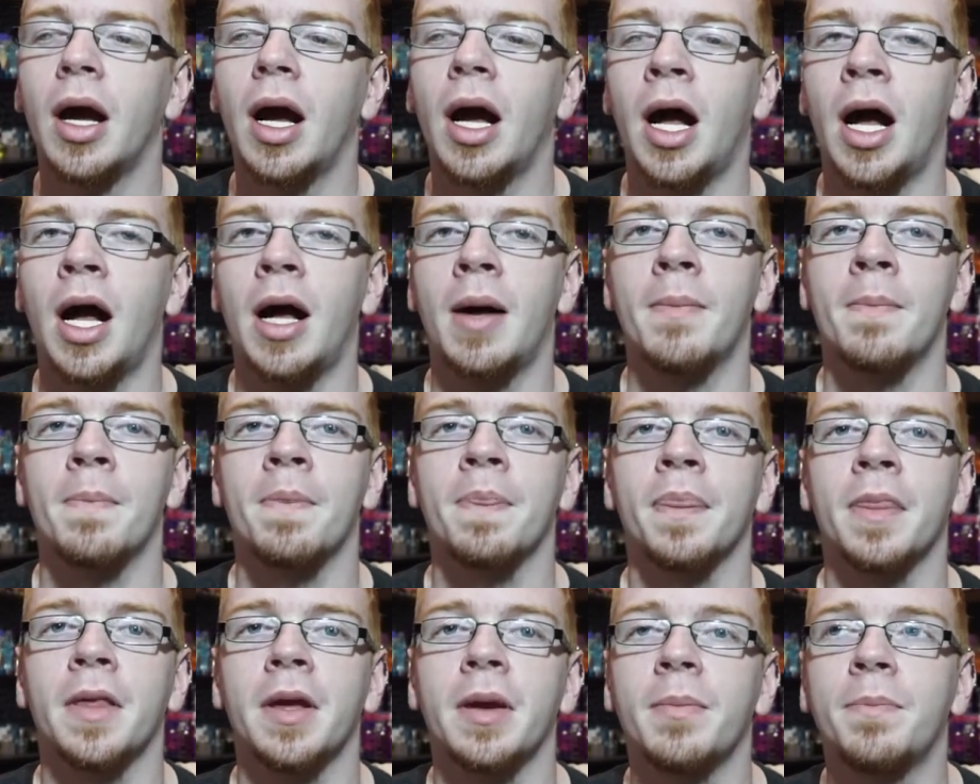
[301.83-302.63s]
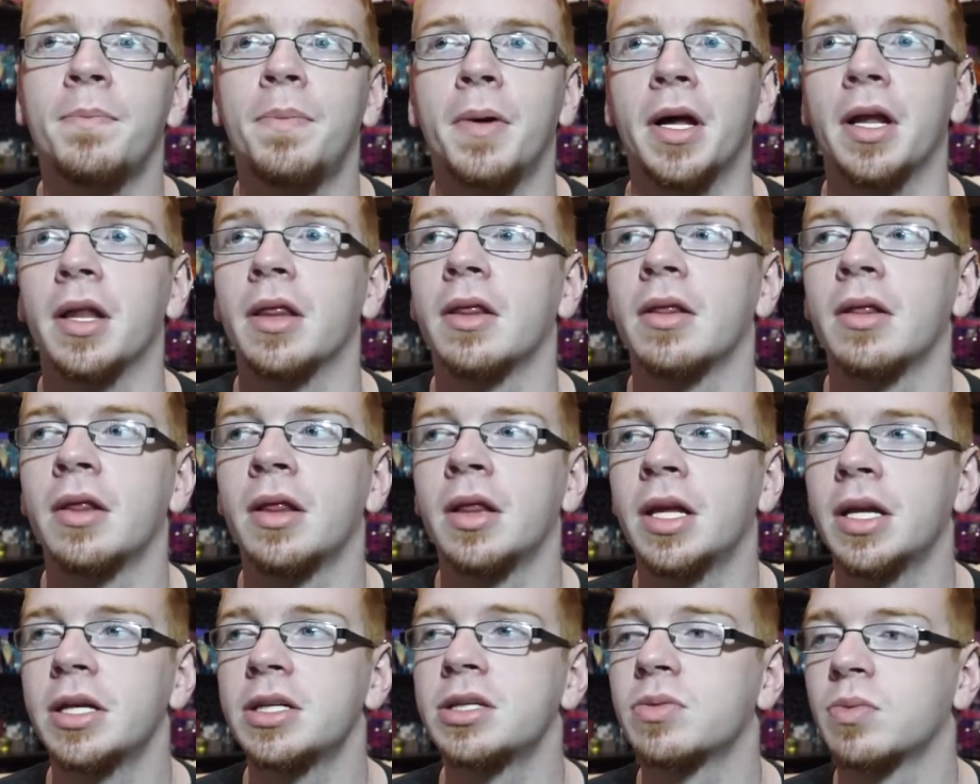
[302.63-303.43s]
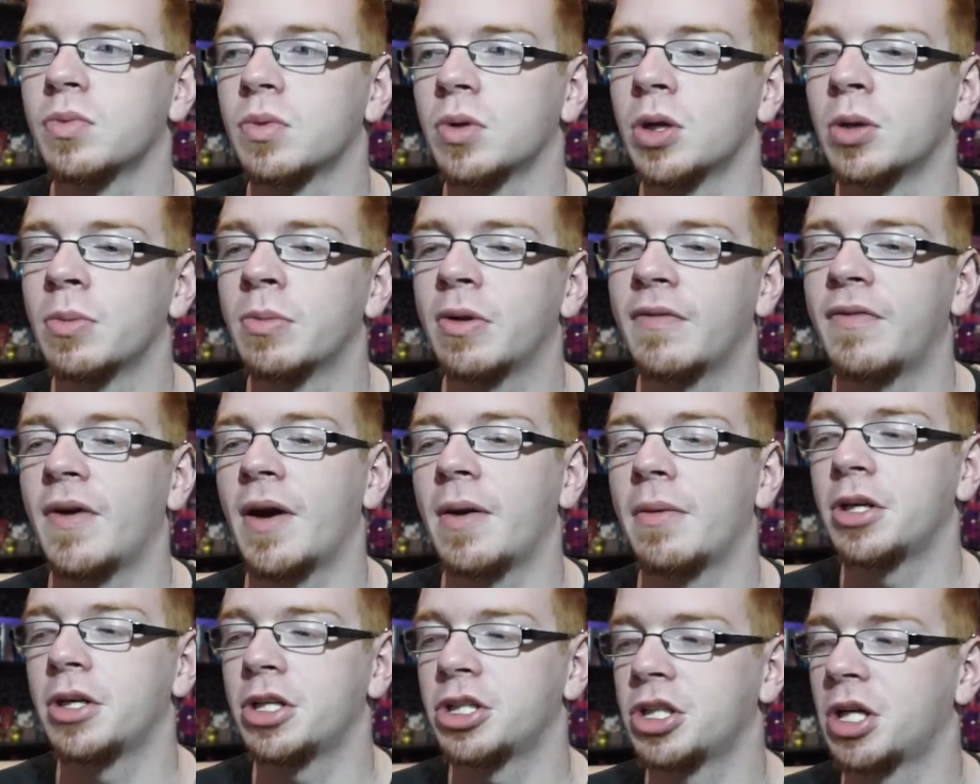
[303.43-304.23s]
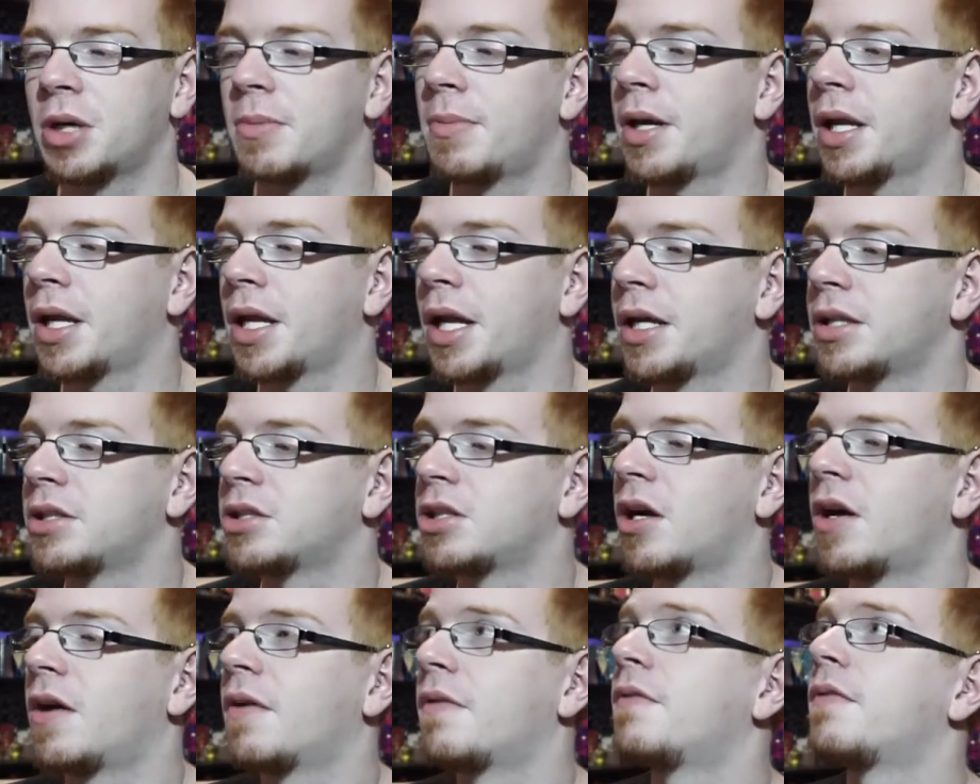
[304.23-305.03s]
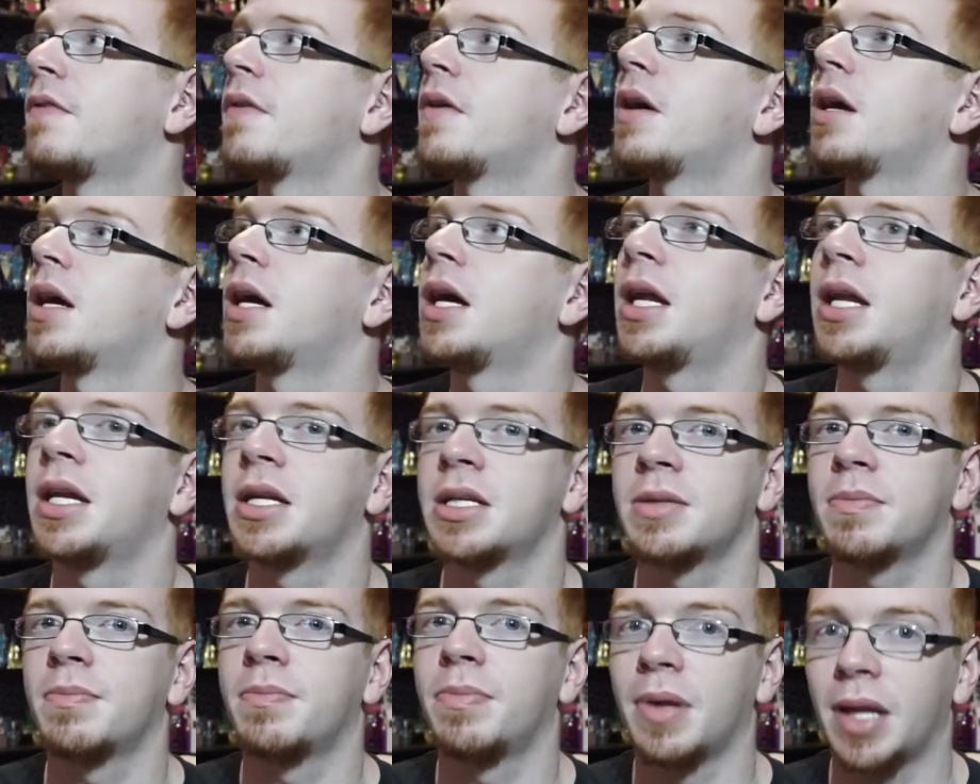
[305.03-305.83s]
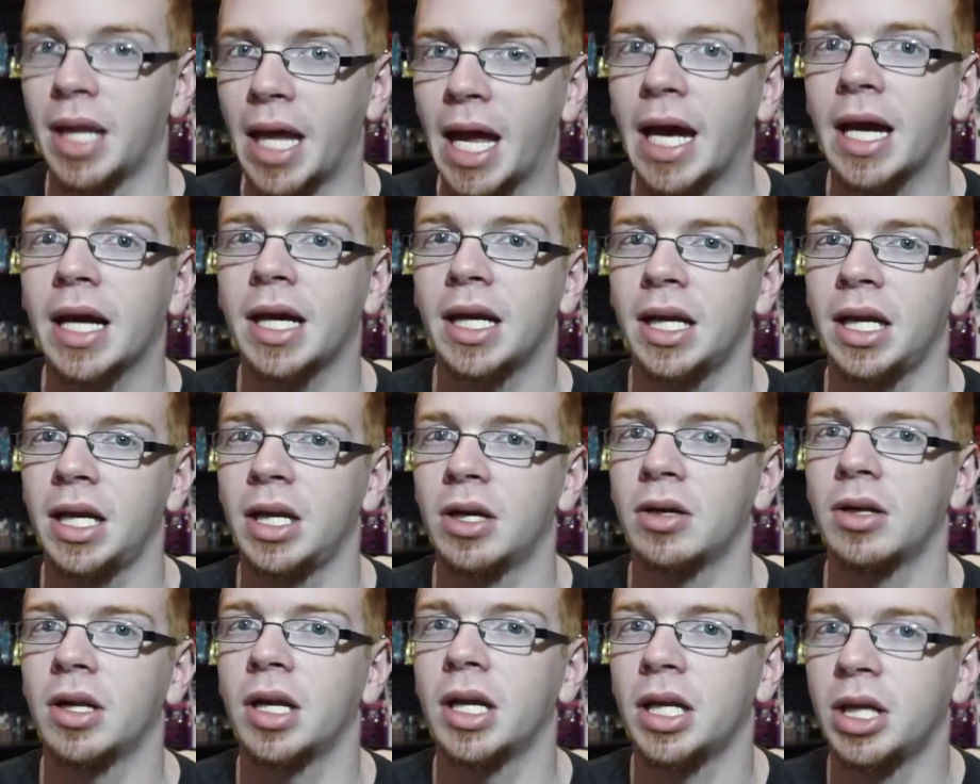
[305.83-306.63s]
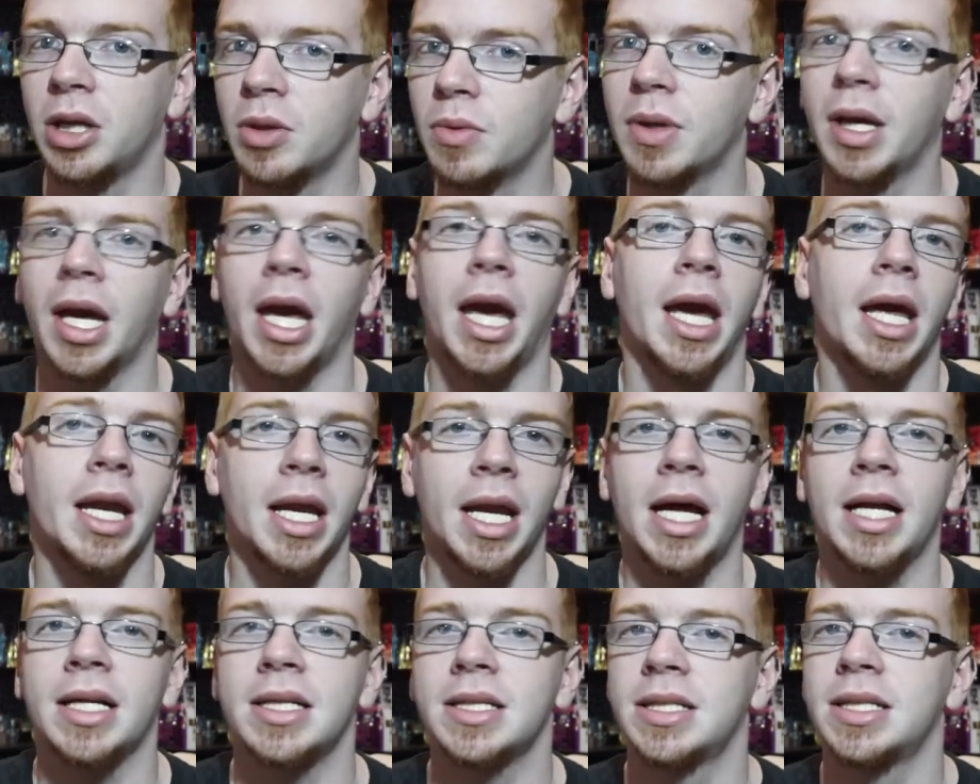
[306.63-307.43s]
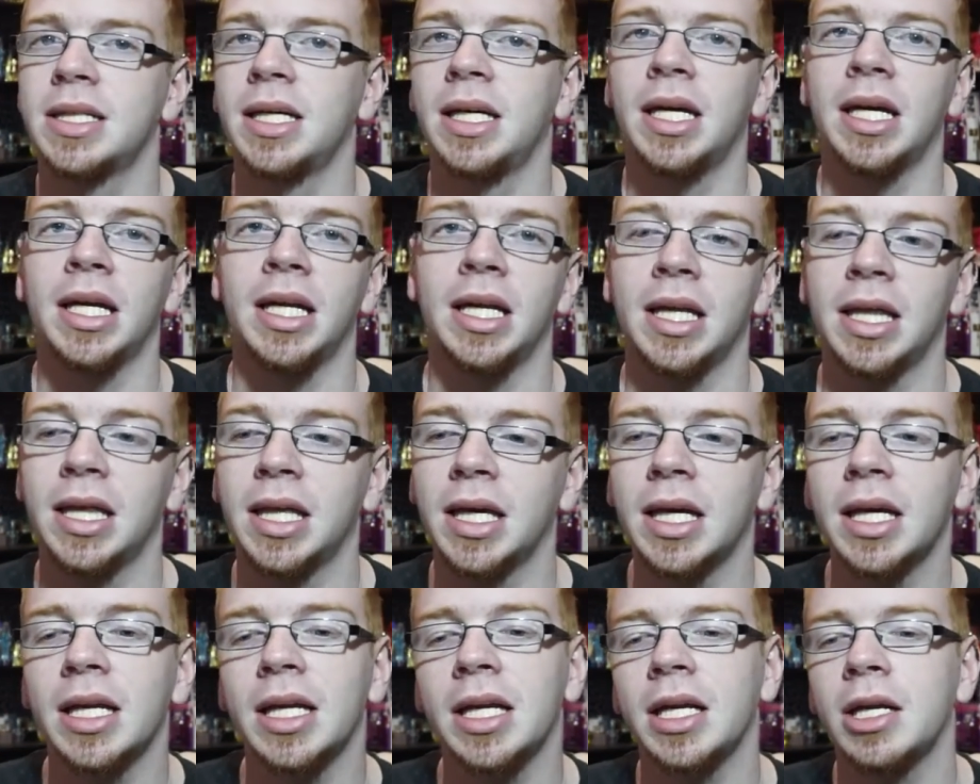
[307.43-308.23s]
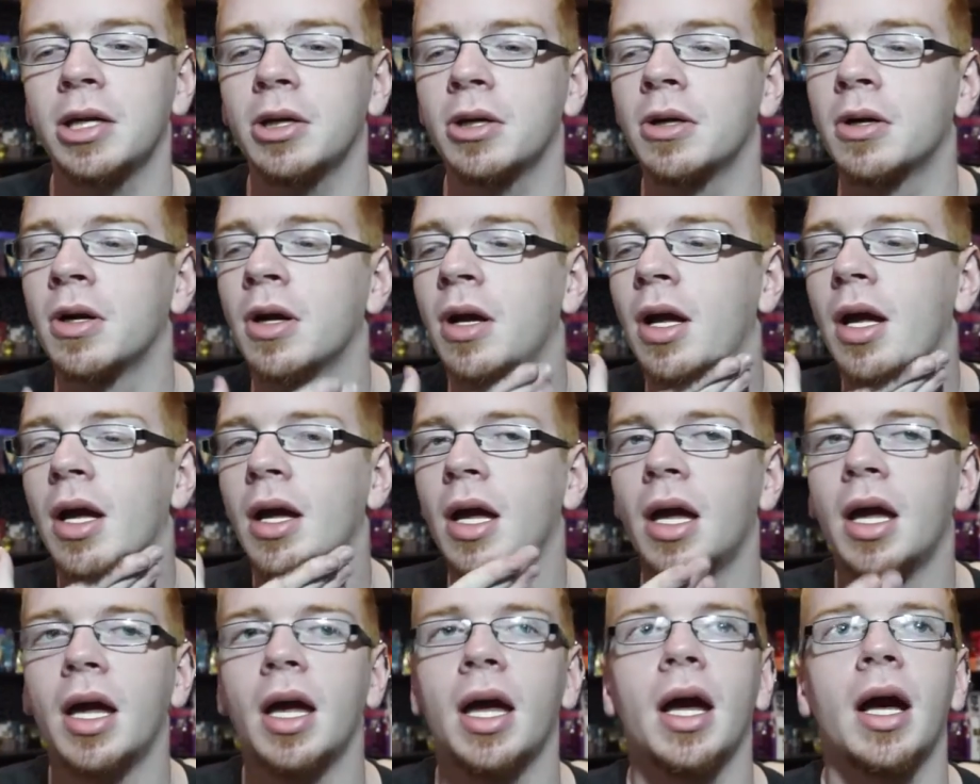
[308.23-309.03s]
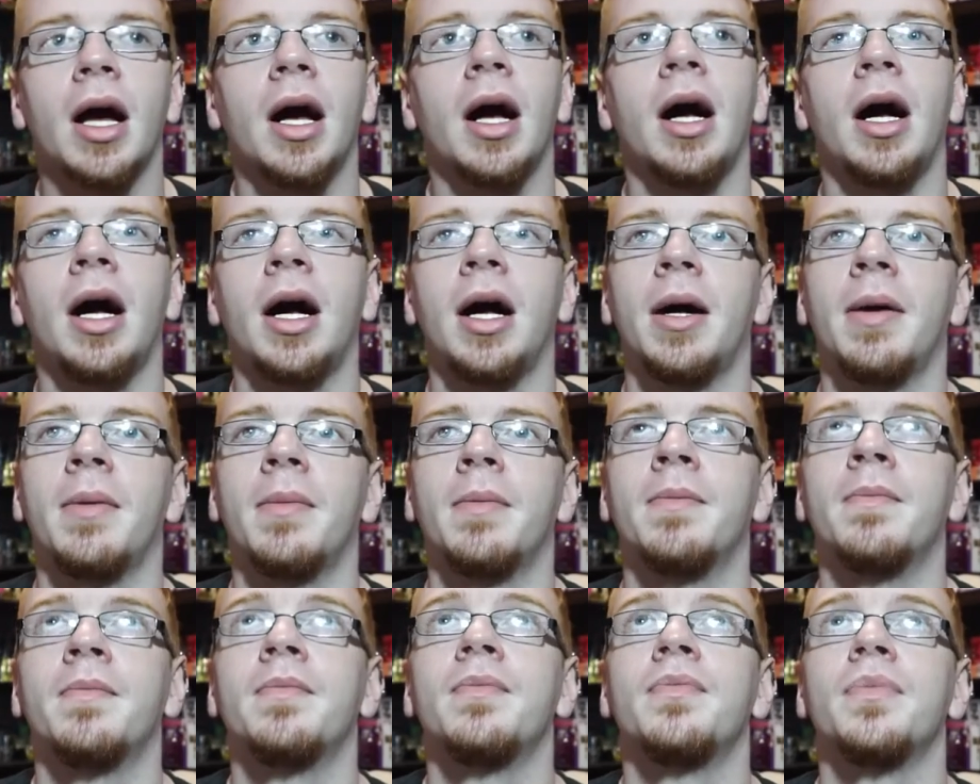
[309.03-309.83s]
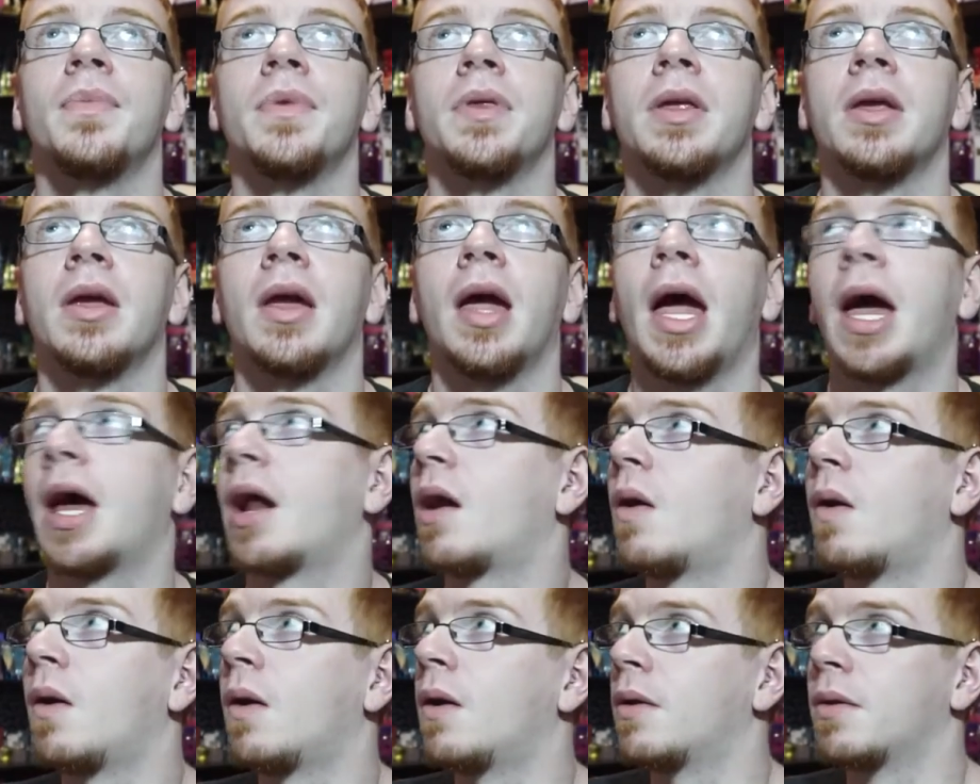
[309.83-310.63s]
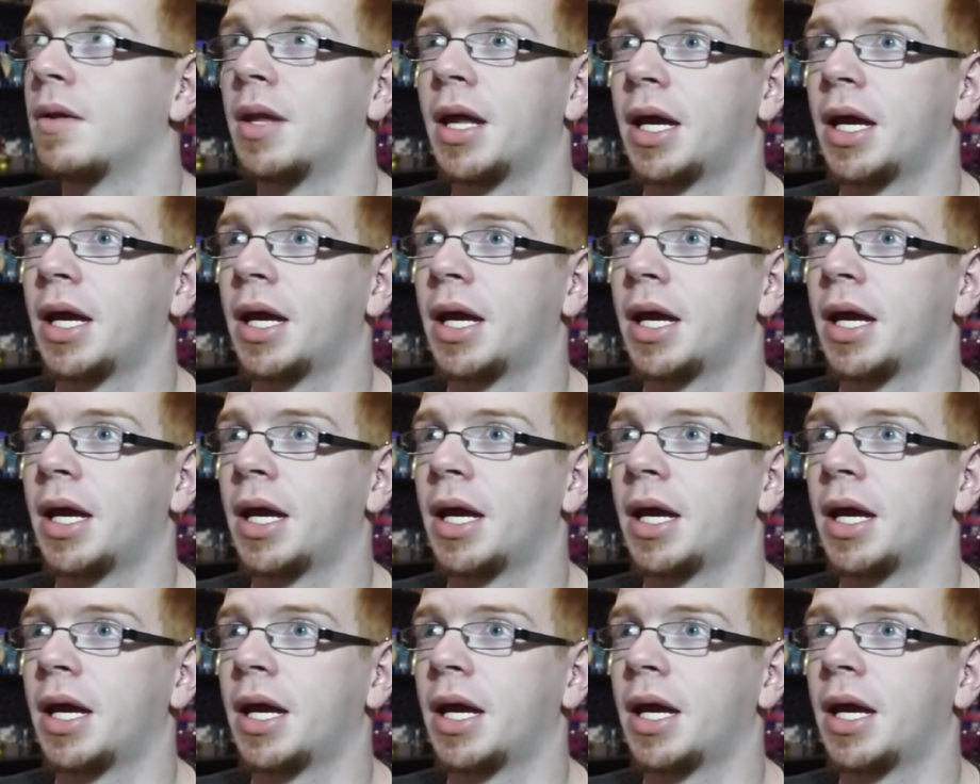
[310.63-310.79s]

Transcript: Um, but this room, if to shut my lights off, it is black in here. Like, you cannot see anything in here um, at all.